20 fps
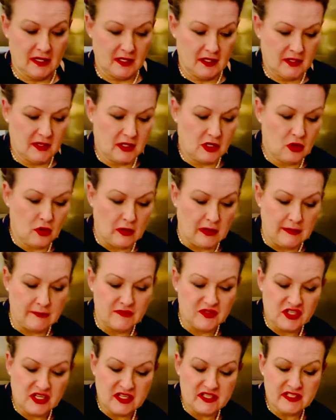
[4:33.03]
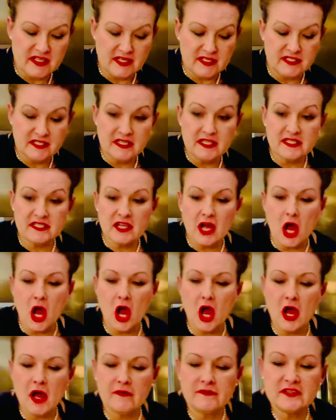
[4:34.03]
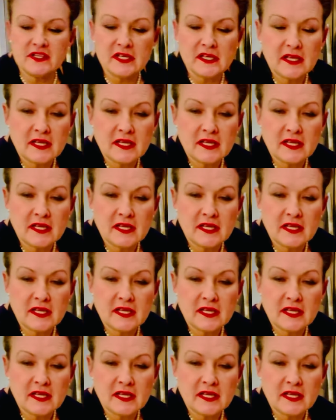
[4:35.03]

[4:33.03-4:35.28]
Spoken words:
The cream cheese has dissolved.